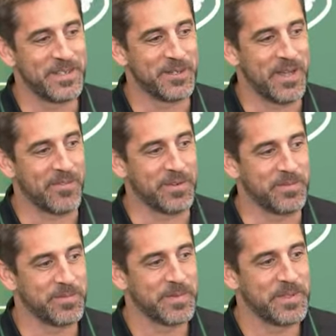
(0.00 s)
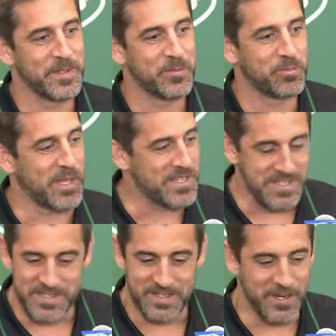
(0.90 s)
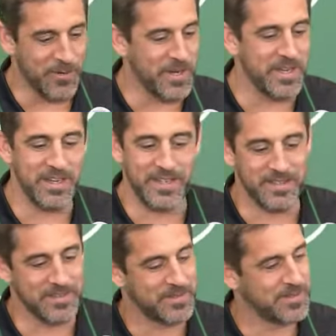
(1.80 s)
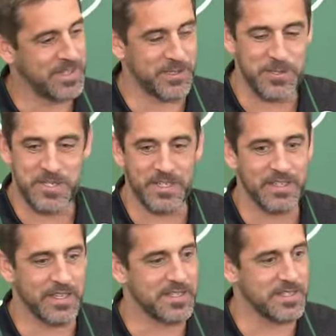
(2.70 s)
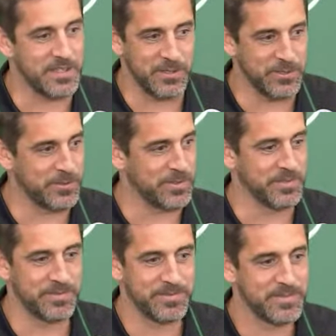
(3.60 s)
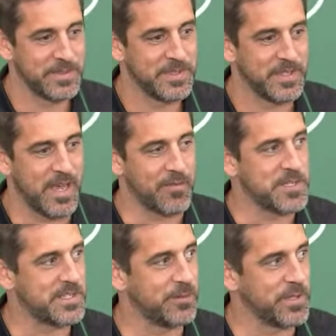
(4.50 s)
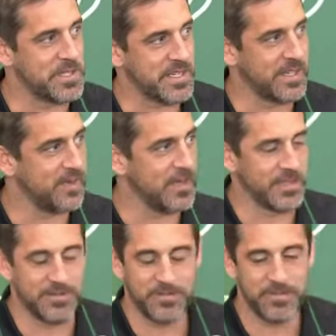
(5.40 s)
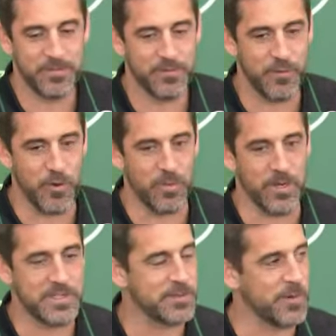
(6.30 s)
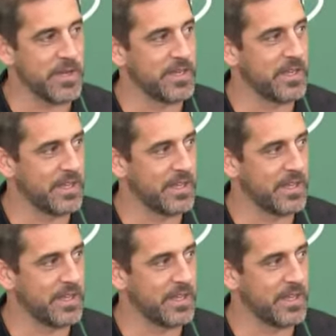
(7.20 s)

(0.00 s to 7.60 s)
you know having places to go eat and interesting things to do. And obviously with the city being 40 minutes away, you